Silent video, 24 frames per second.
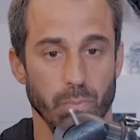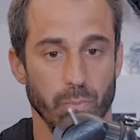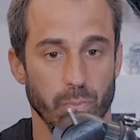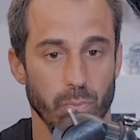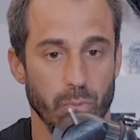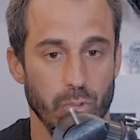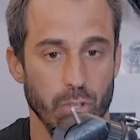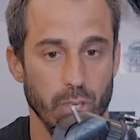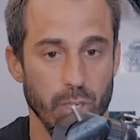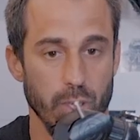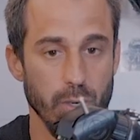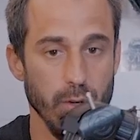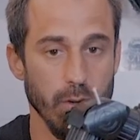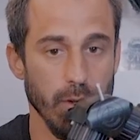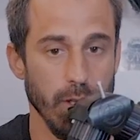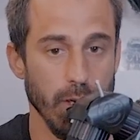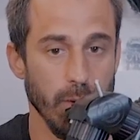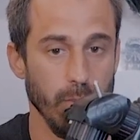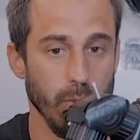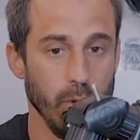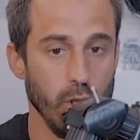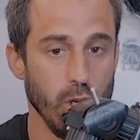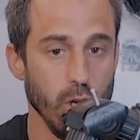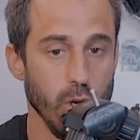So
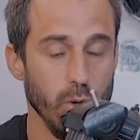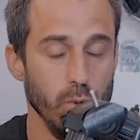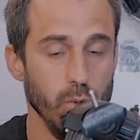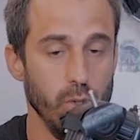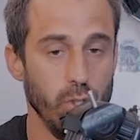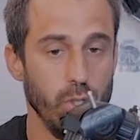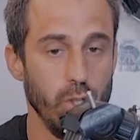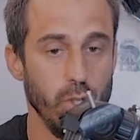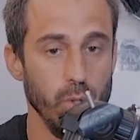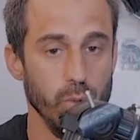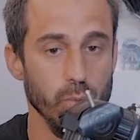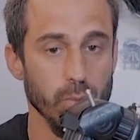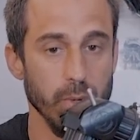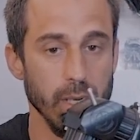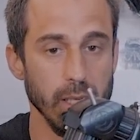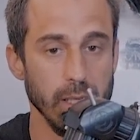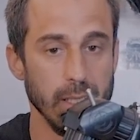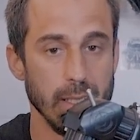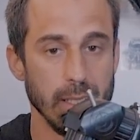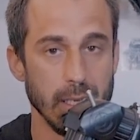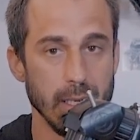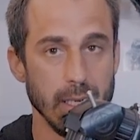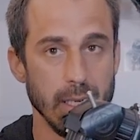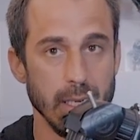that would go to my
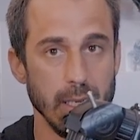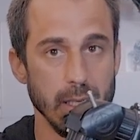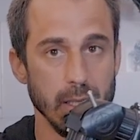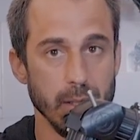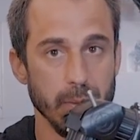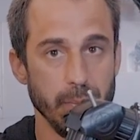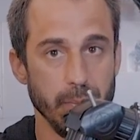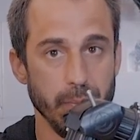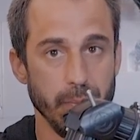side.